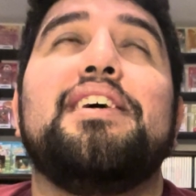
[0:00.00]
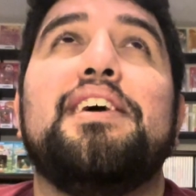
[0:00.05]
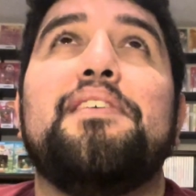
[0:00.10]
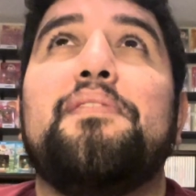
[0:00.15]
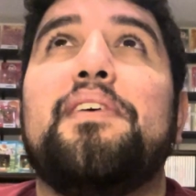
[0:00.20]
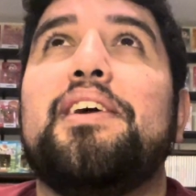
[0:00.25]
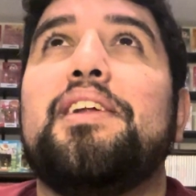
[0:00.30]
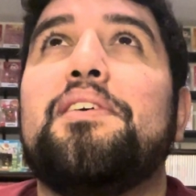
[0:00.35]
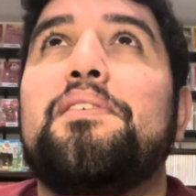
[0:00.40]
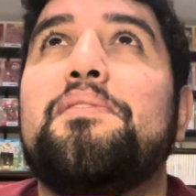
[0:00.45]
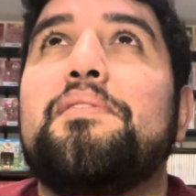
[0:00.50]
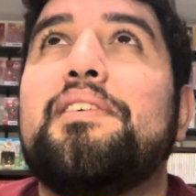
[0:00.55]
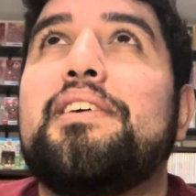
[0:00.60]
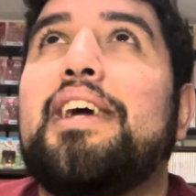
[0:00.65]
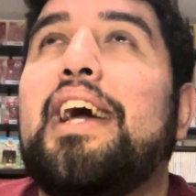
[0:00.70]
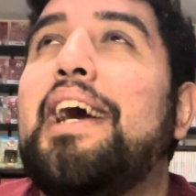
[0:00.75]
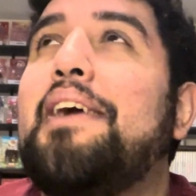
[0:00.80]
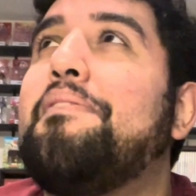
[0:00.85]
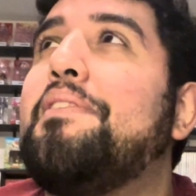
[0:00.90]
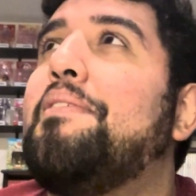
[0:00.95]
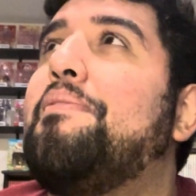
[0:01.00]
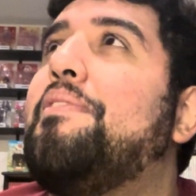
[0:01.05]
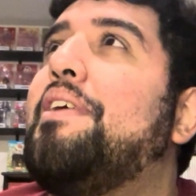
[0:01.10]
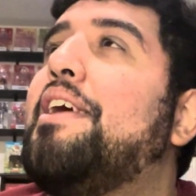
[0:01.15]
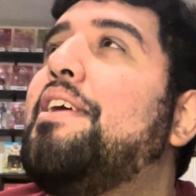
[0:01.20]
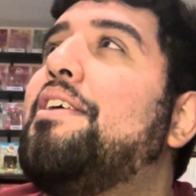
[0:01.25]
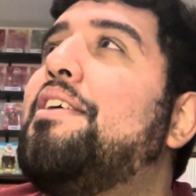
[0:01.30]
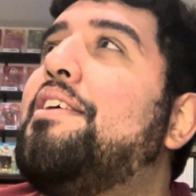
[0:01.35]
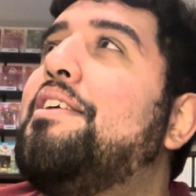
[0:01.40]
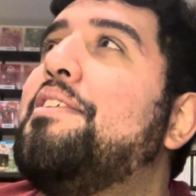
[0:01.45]
if I don't have the
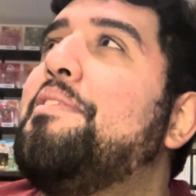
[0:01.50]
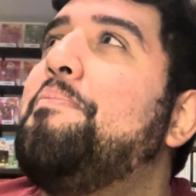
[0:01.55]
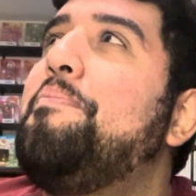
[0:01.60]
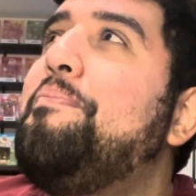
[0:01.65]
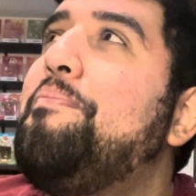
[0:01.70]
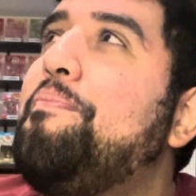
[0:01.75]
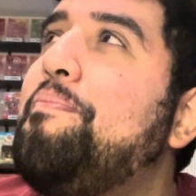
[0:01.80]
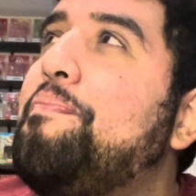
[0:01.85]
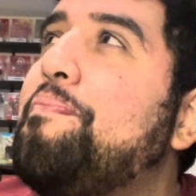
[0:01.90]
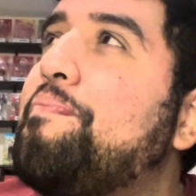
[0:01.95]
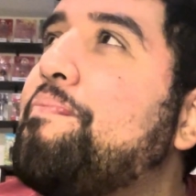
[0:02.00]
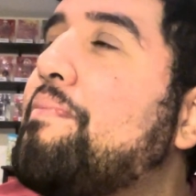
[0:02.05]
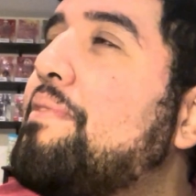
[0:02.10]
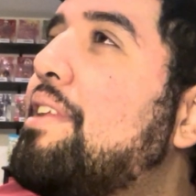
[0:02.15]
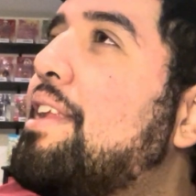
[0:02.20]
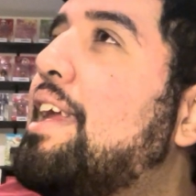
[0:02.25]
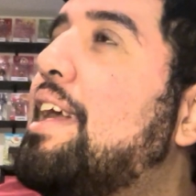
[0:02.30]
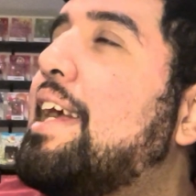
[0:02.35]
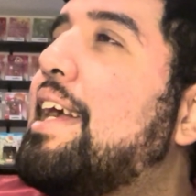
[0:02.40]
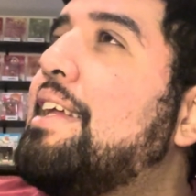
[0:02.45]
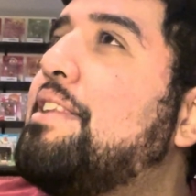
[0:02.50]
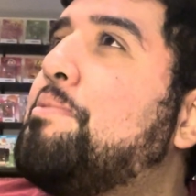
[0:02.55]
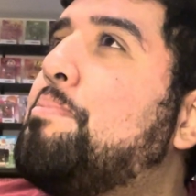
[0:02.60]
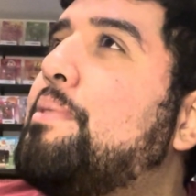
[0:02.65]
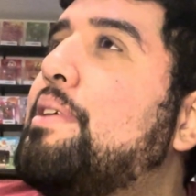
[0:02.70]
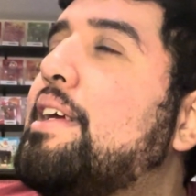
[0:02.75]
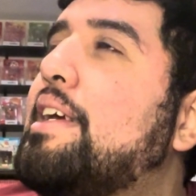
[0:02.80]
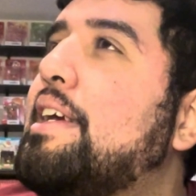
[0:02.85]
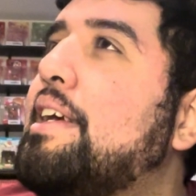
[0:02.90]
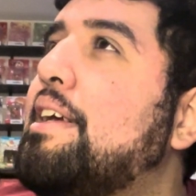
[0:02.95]
fan on, it gets
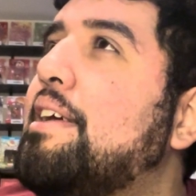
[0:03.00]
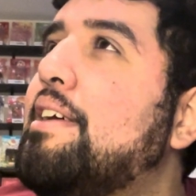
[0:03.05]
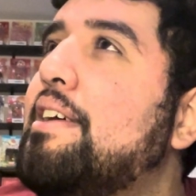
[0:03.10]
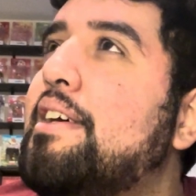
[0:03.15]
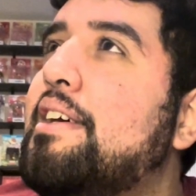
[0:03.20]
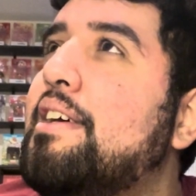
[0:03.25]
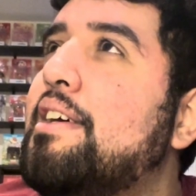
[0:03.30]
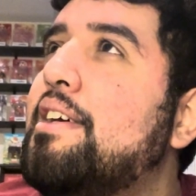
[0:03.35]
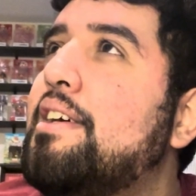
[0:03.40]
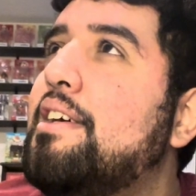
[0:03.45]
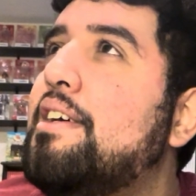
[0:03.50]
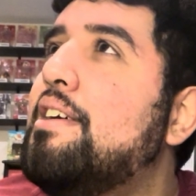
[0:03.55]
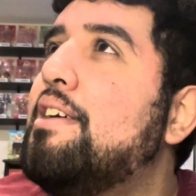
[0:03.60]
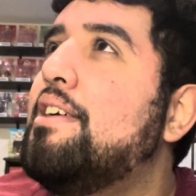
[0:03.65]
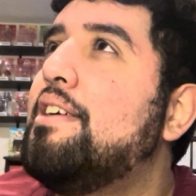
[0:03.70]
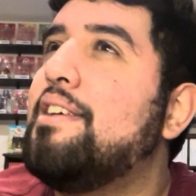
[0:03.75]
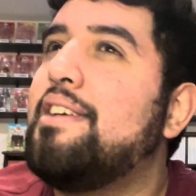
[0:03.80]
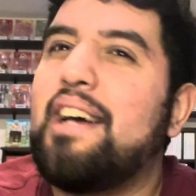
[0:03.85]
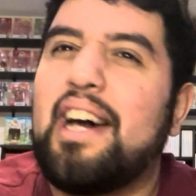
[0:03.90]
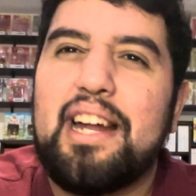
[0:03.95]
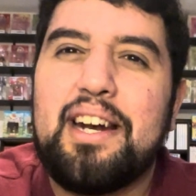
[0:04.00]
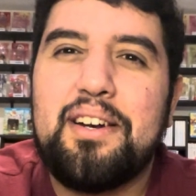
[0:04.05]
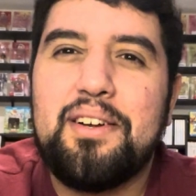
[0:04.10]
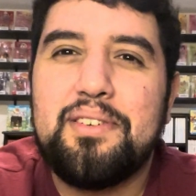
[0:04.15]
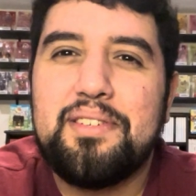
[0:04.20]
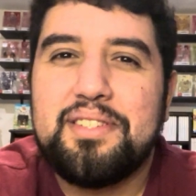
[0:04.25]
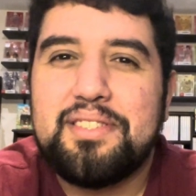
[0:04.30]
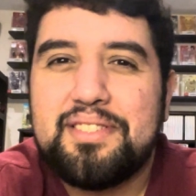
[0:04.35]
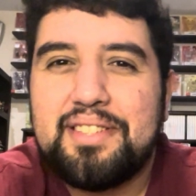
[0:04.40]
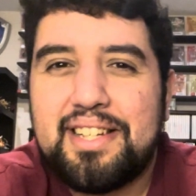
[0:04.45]
pretty. I don't know.
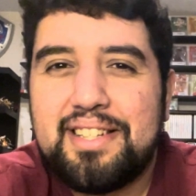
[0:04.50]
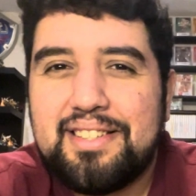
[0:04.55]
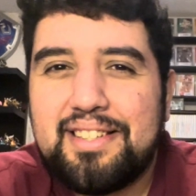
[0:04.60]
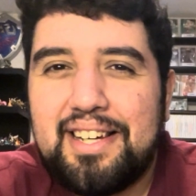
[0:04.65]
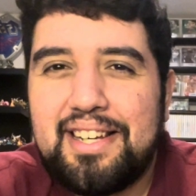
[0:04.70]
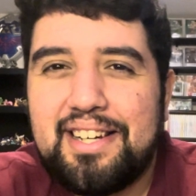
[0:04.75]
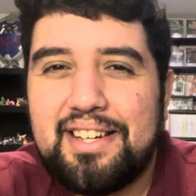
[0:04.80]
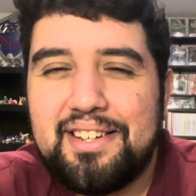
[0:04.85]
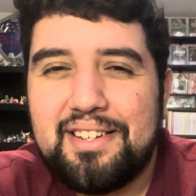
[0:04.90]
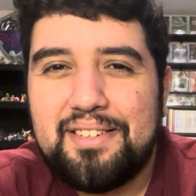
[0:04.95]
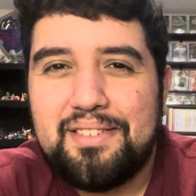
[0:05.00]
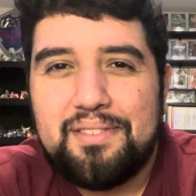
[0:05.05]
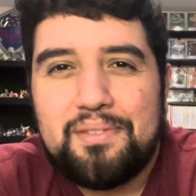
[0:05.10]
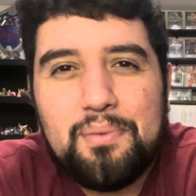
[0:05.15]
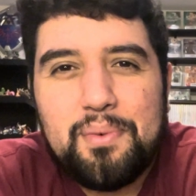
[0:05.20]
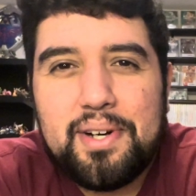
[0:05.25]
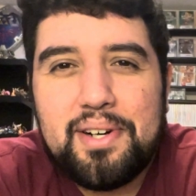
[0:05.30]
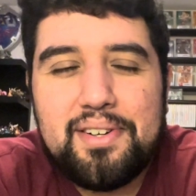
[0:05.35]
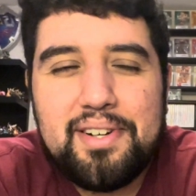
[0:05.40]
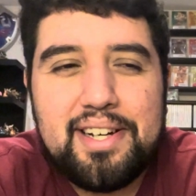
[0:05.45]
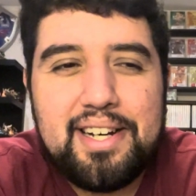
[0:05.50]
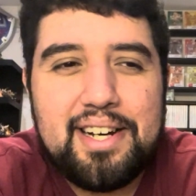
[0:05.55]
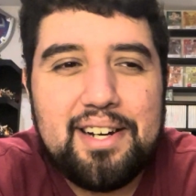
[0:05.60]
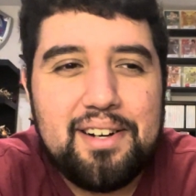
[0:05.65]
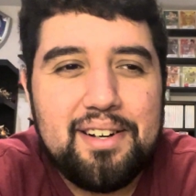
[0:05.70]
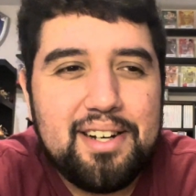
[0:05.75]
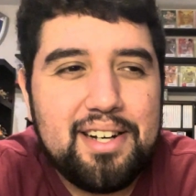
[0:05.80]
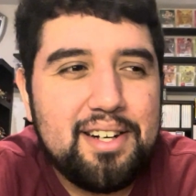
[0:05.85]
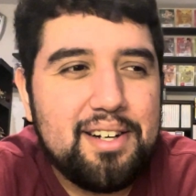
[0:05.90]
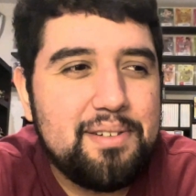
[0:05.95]
Just gets kind of weird in
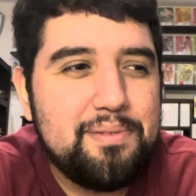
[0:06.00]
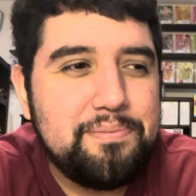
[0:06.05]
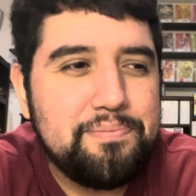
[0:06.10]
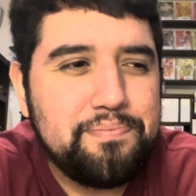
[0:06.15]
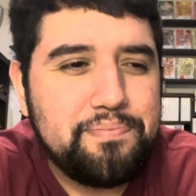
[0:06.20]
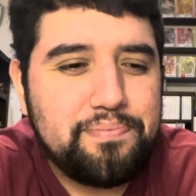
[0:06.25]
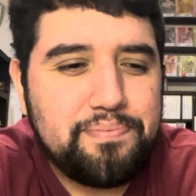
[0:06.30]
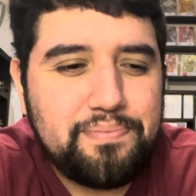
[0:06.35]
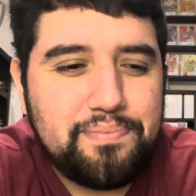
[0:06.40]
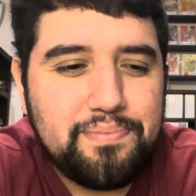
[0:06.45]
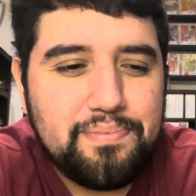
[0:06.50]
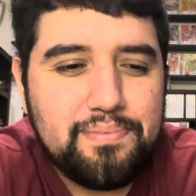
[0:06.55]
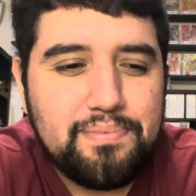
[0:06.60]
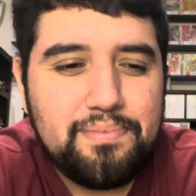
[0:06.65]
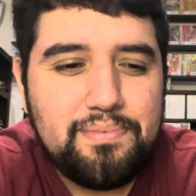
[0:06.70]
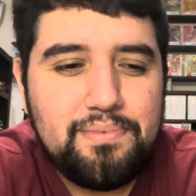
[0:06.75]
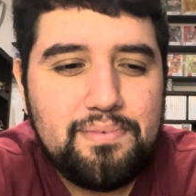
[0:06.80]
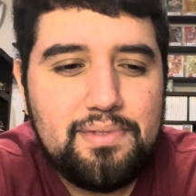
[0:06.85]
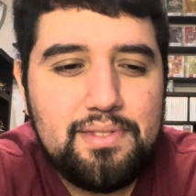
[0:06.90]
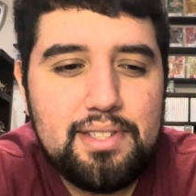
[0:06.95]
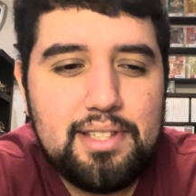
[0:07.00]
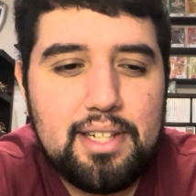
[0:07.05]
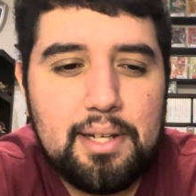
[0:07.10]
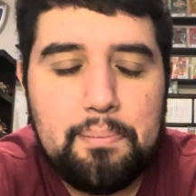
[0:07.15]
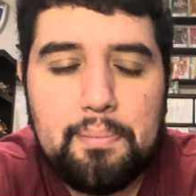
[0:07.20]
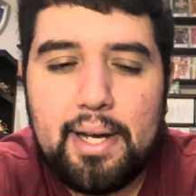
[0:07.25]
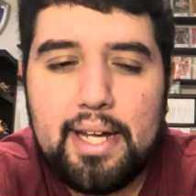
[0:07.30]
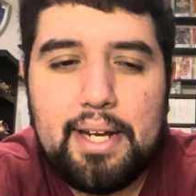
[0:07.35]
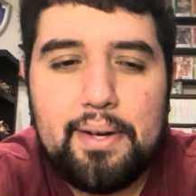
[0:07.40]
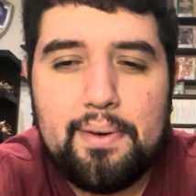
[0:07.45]
here.
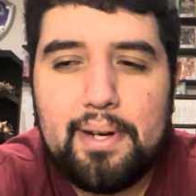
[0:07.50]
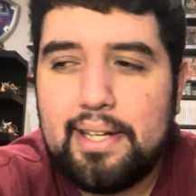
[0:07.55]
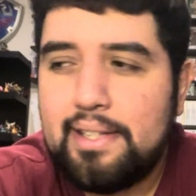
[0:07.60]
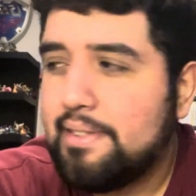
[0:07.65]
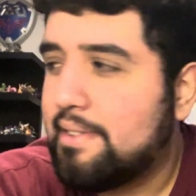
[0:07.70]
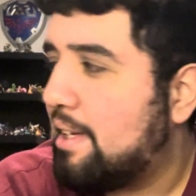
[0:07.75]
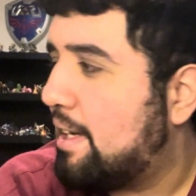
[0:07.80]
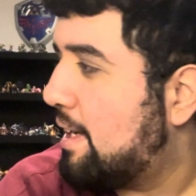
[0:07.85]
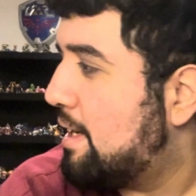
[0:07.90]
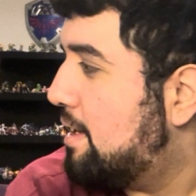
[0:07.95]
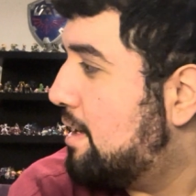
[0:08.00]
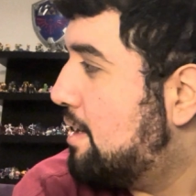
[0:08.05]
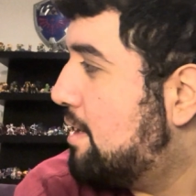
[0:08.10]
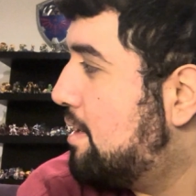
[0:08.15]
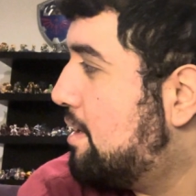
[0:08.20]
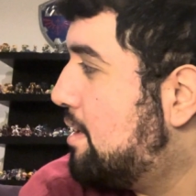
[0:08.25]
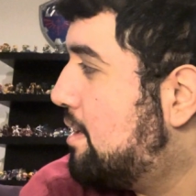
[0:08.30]
Anyways, I